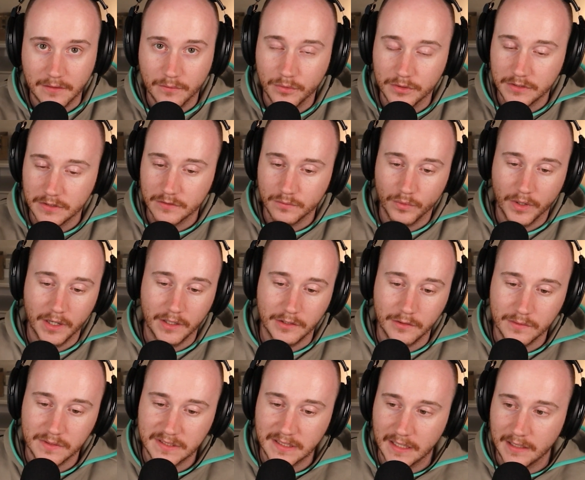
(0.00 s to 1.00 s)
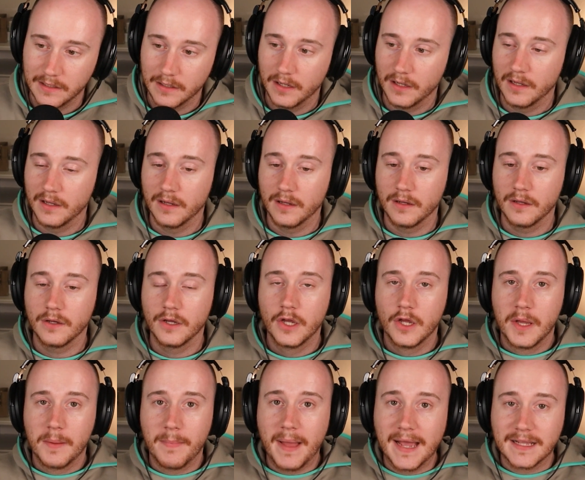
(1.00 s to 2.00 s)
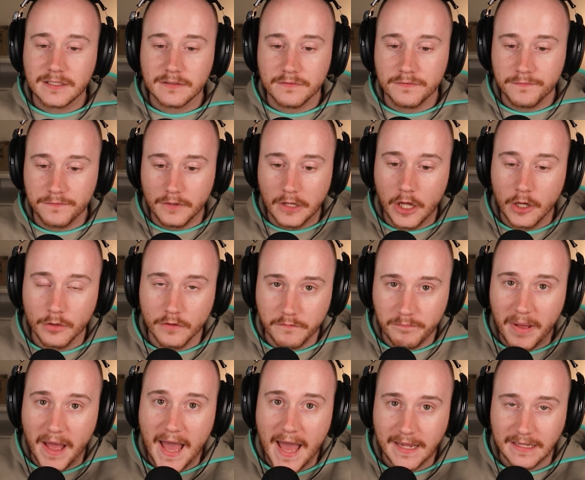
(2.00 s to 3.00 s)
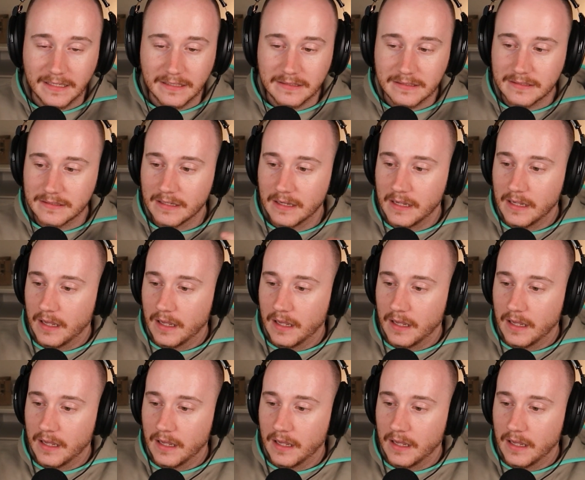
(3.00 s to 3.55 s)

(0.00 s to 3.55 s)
which is where you send a massive flow of packets